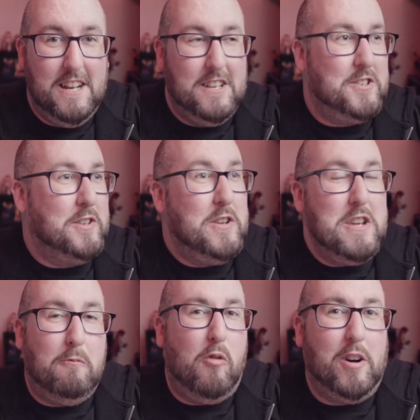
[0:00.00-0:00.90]
so
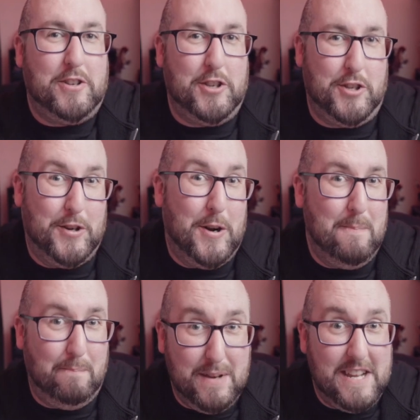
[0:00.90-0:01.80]
you want to
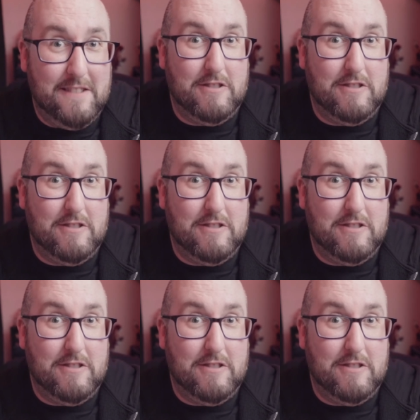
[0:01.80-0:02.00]
start being